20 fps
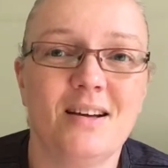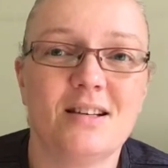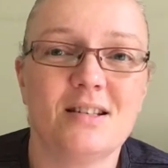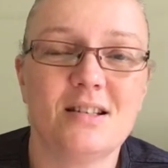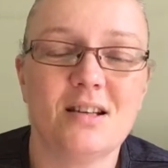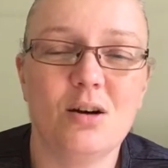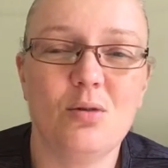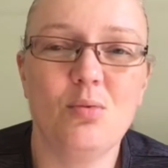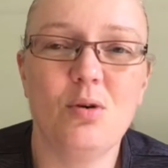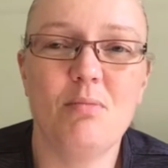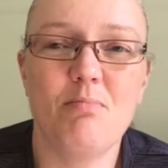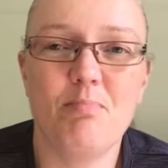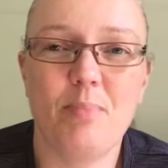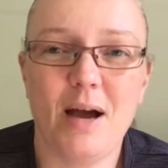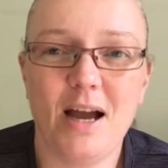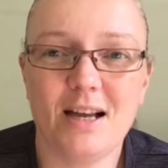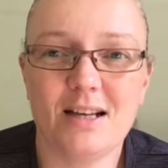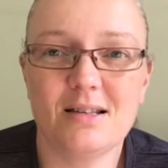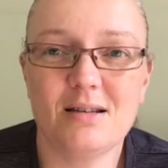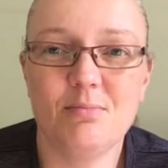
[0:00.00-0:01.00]
So we're
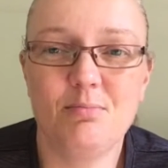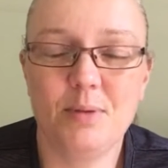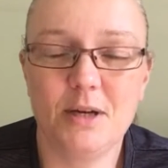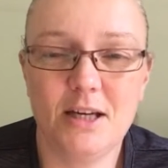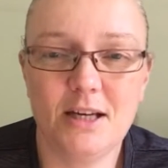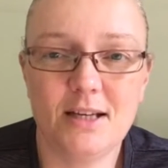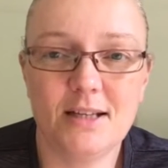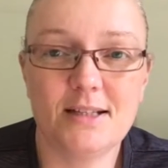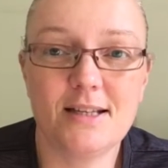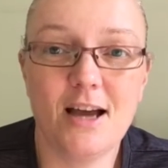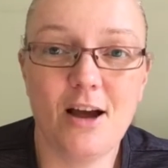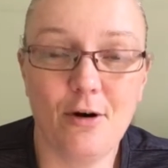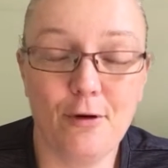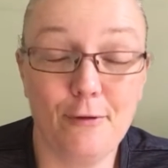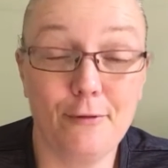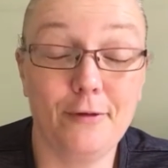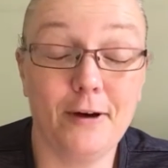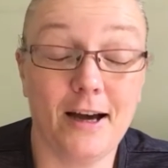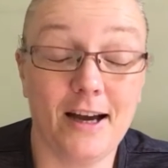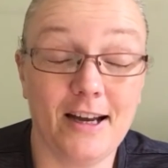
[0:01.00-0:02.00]
back to being
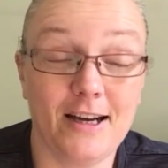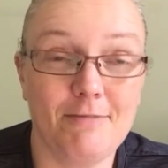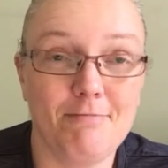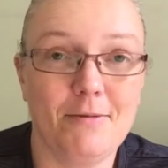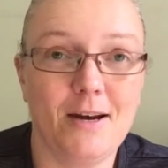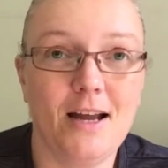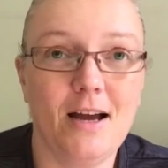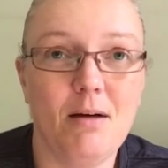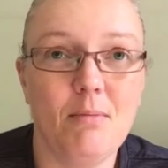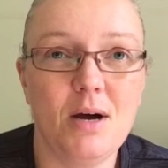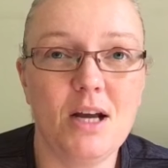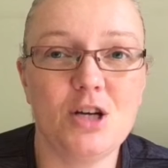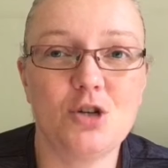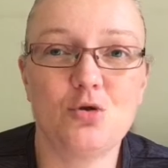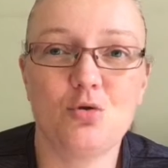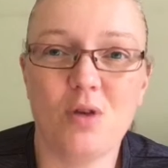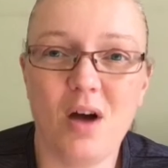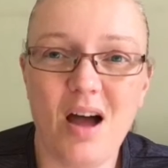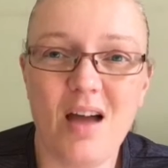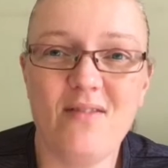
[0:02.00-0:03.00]
terrified. Now, my
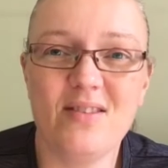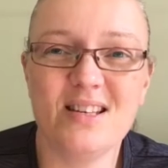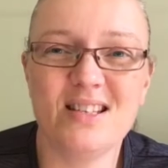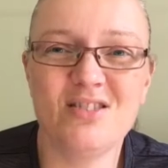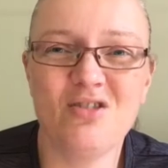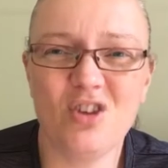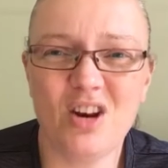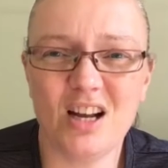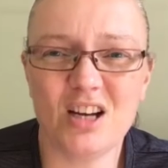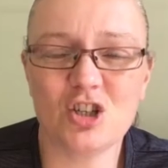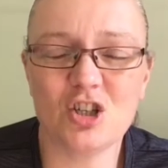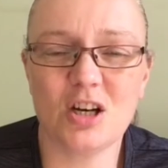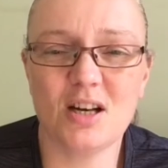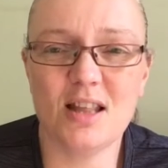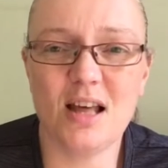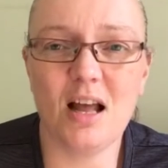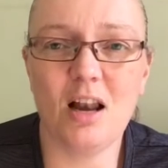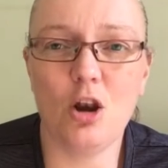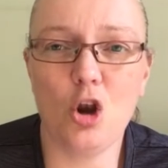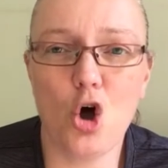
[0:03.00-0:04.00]
drive is not
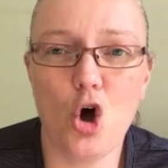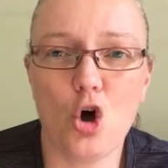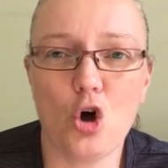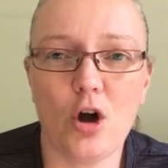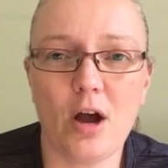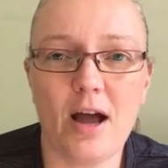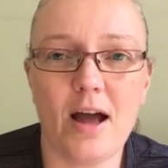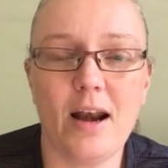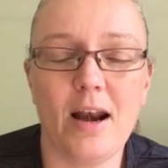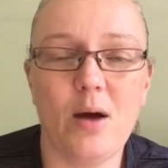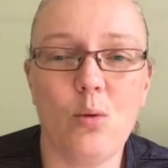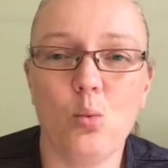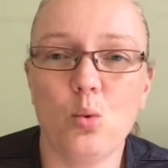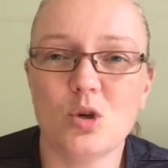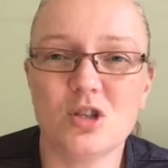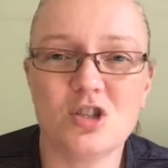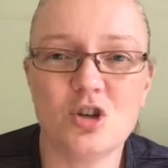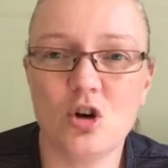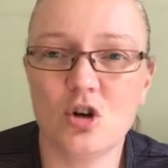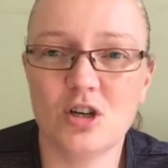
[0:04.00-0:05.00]
actually that long, and I
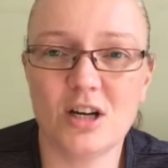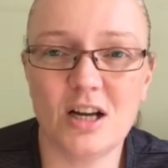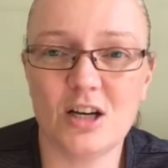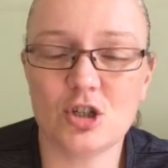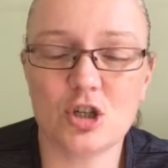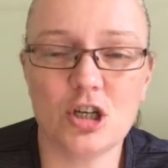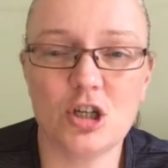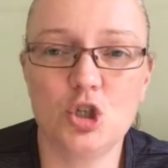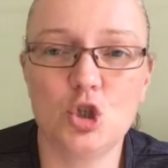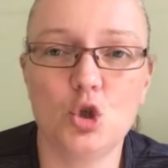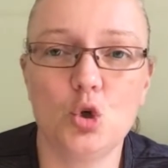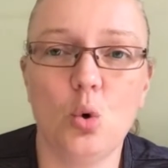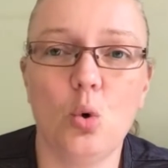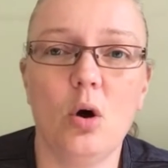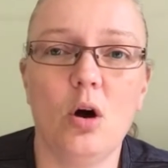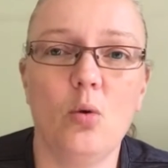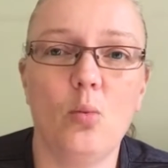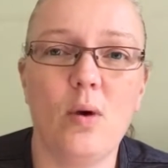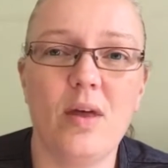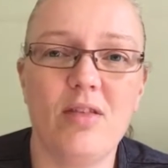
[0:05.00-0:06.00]
was not actually
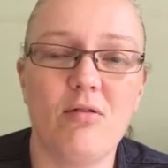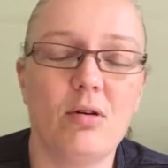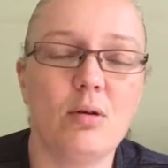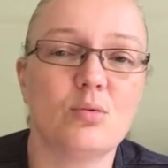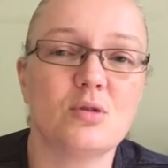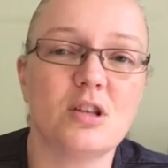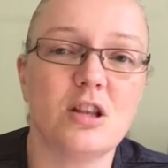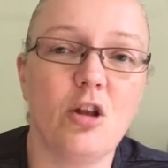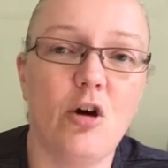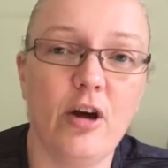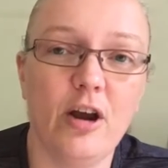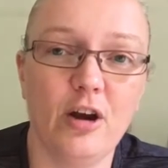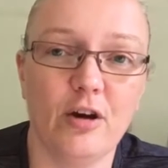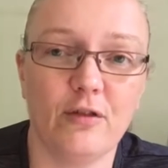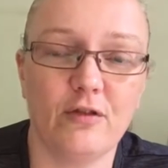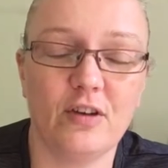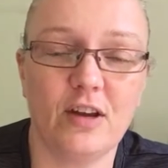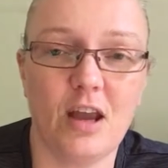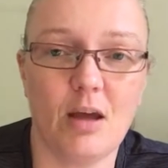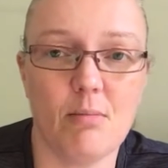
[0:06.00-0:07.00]
sure whether it was long
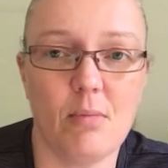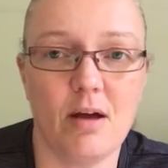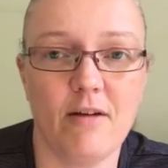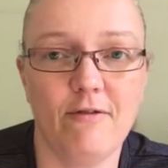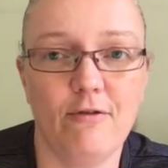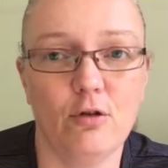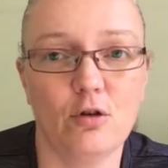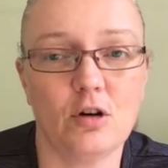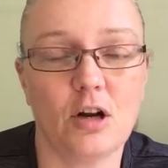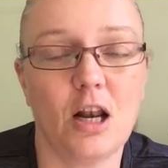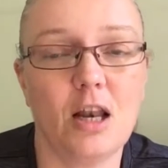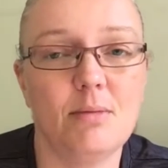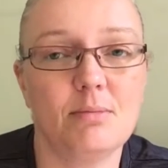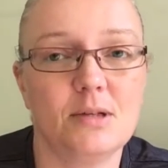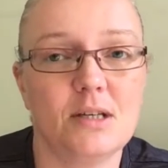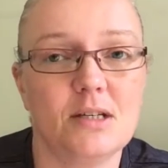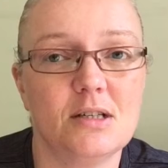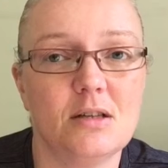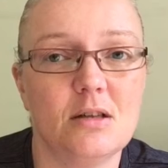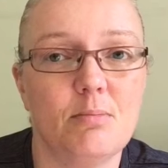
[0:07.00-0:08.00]
enough to get my foot
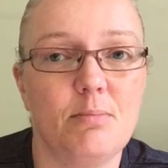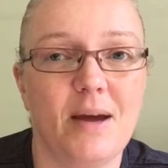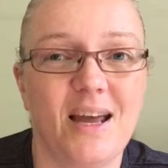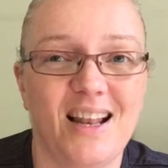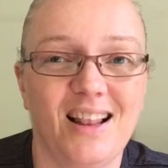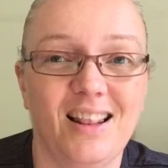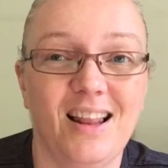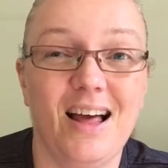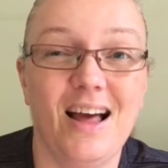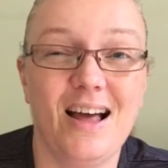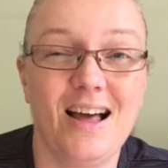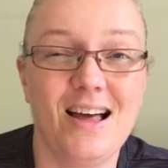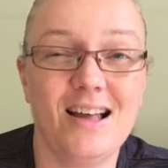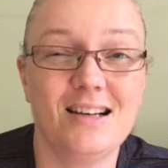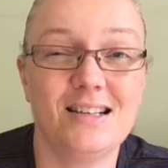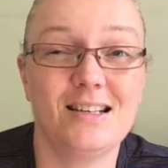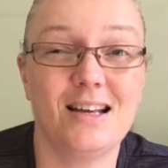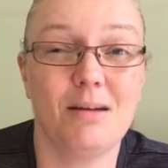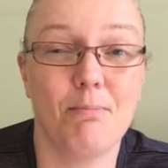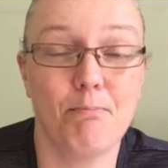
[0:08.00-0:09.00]
clipped into the pedal
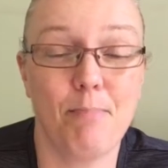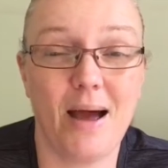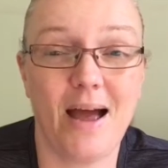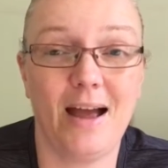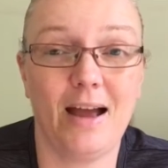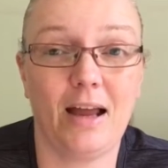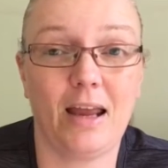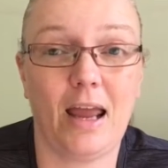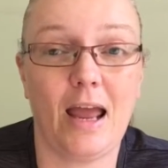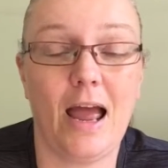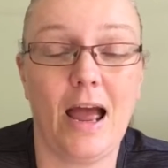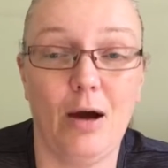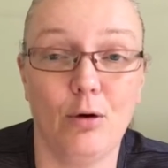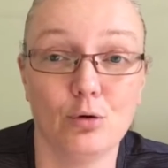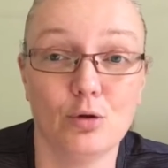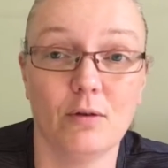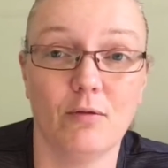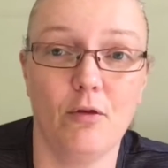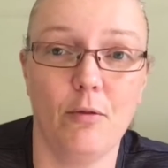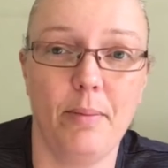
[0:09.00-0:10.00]
and back
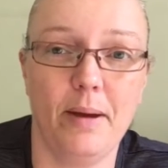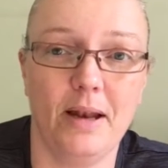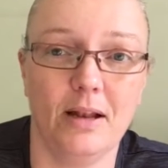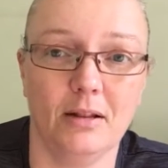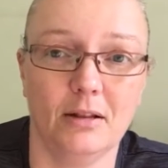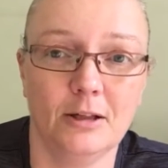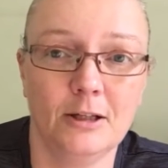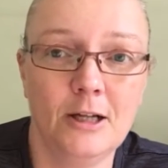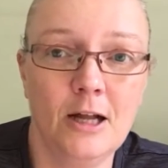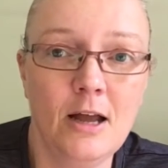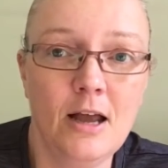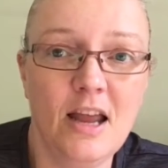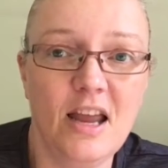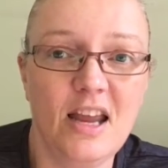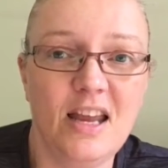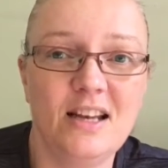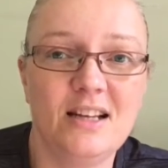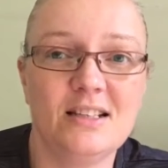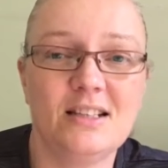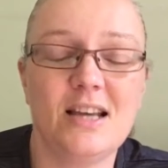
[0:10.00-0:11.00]
out of the pedal
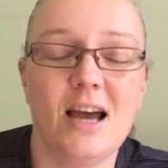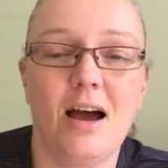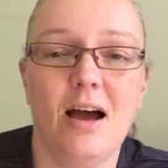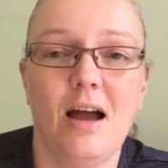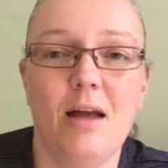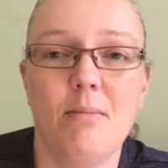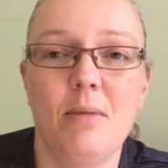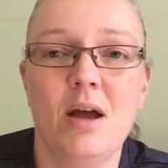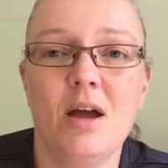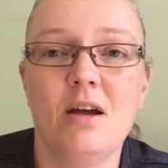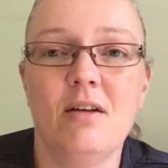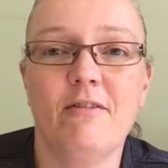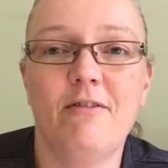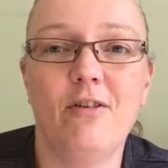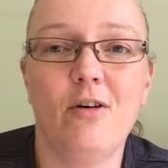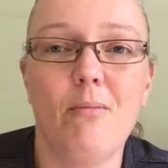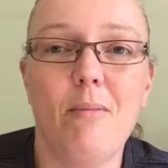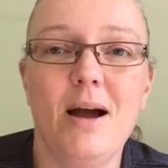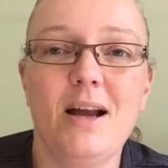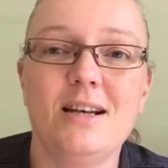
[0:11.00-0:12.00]
in time
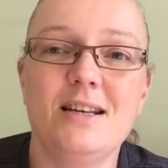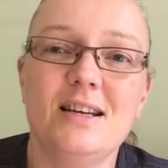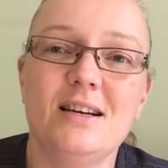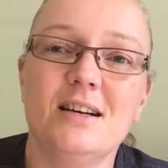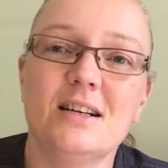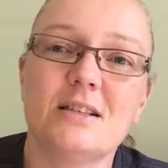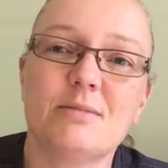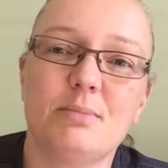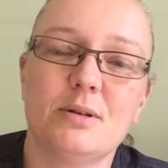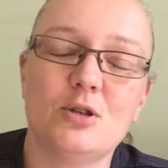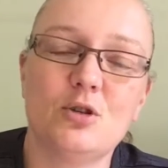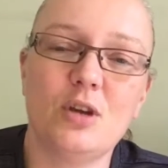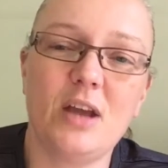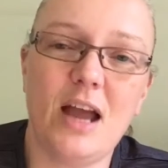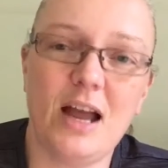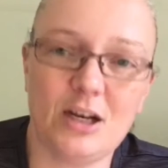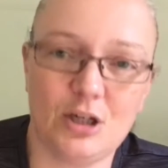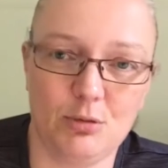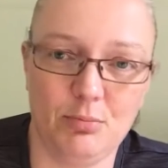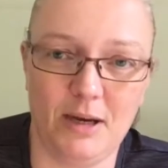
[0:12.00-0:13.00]
for my dear husband to
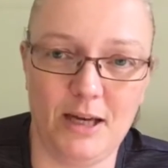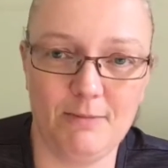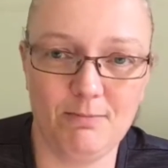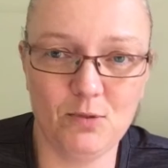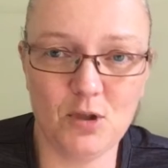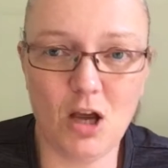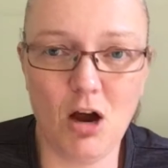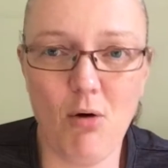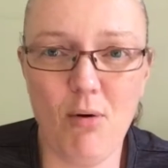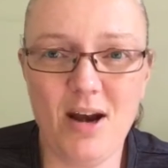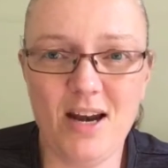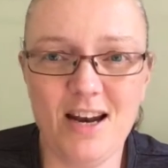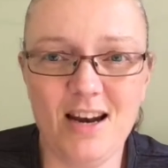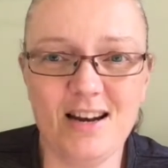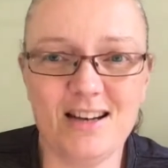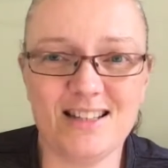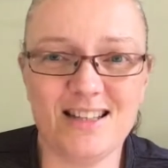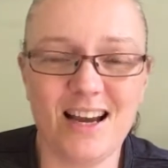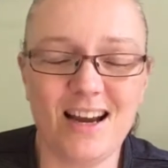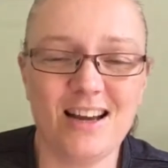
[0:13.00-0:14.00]
catch me. So we
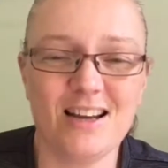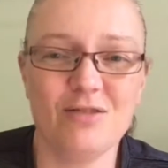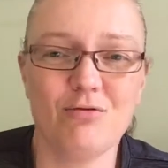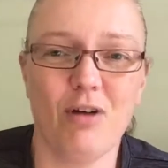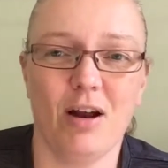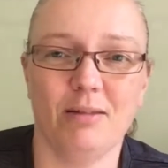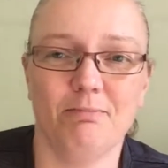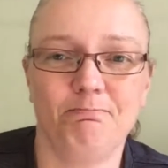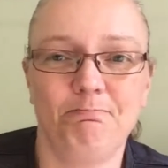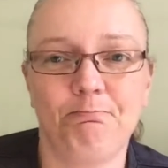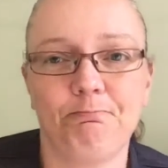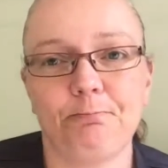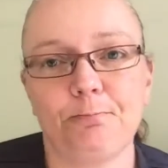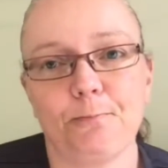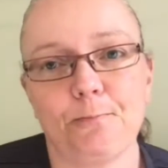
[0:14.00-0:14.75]
did a second run.